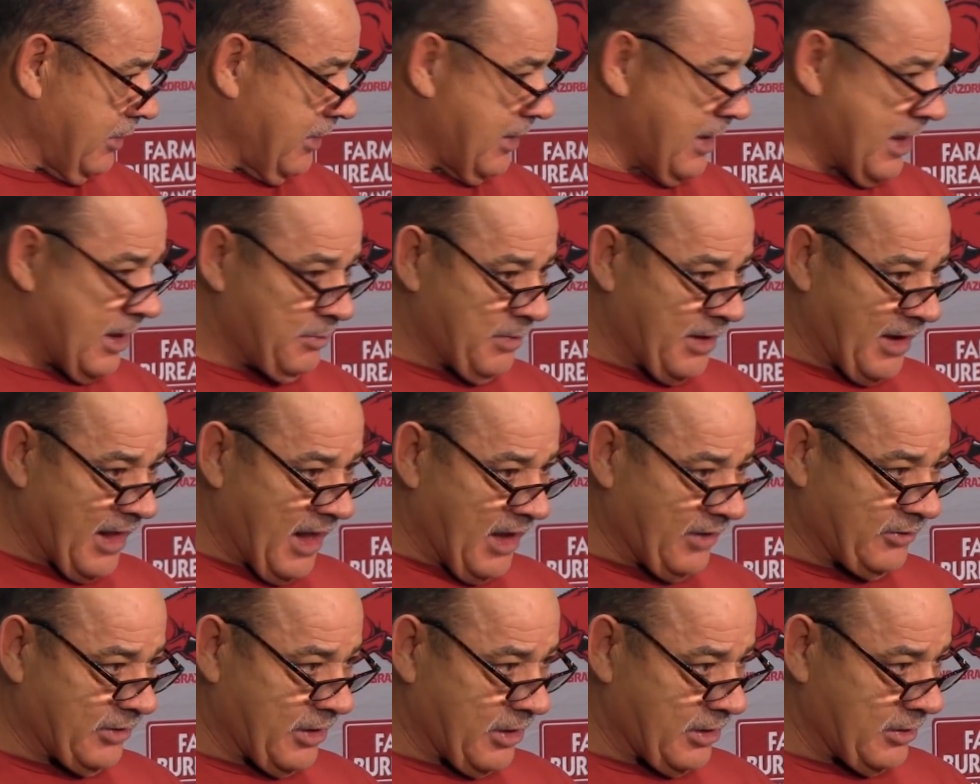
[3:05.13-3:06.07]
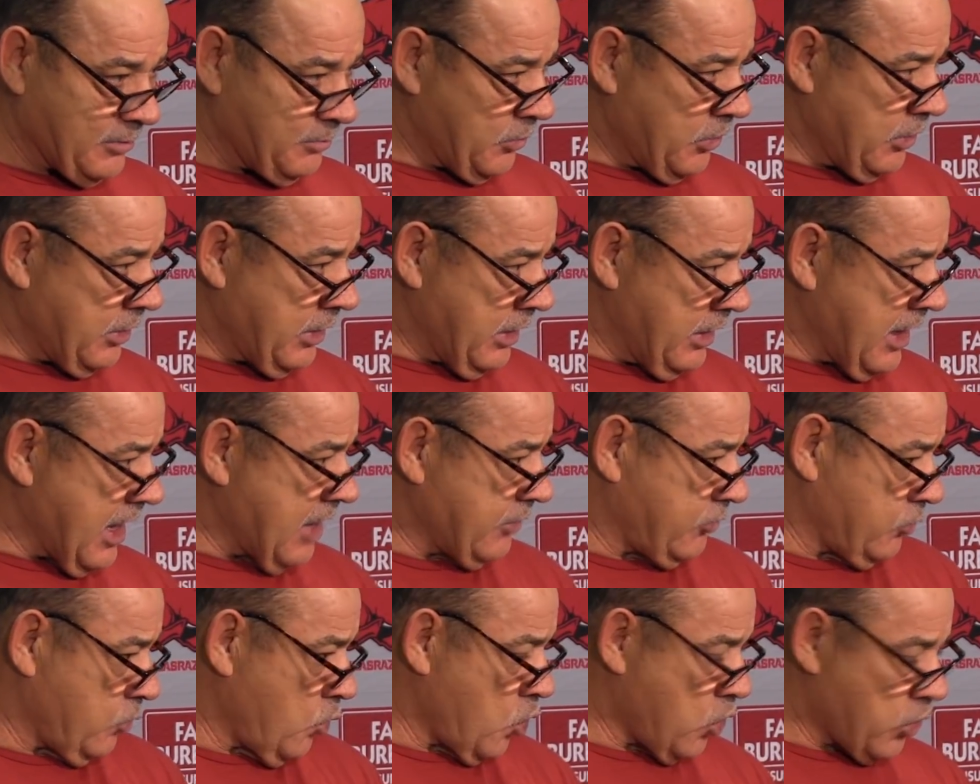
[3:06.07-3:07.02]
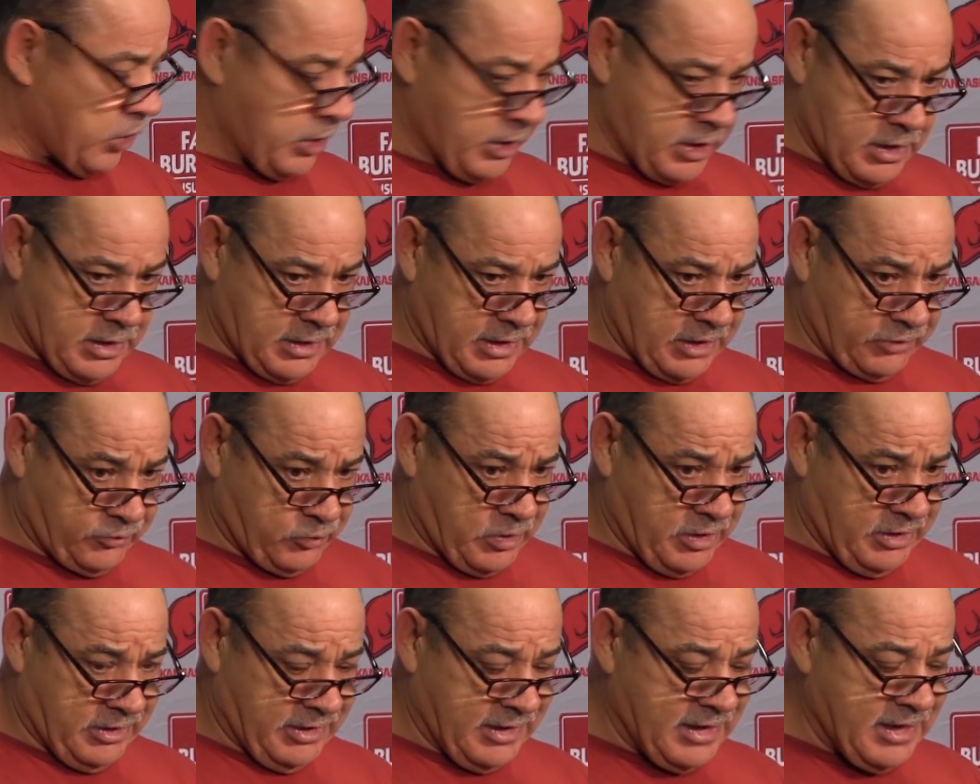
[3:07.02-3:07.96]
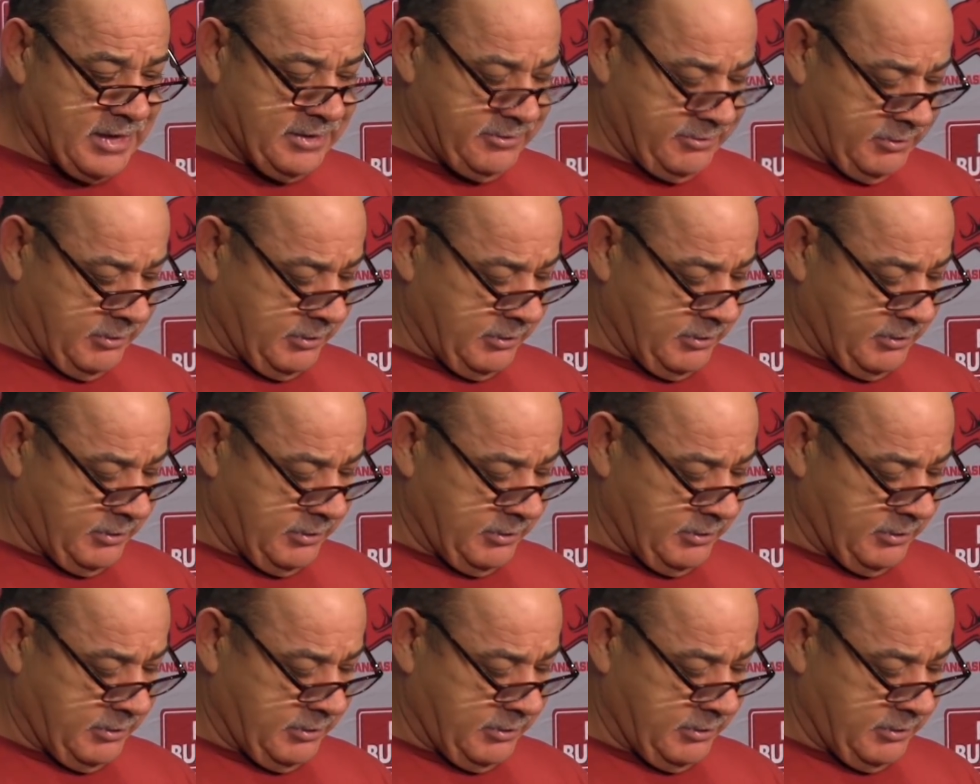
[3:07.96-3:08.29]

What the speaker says: He hadn't been out there, but he got some work in, and that's what he needs.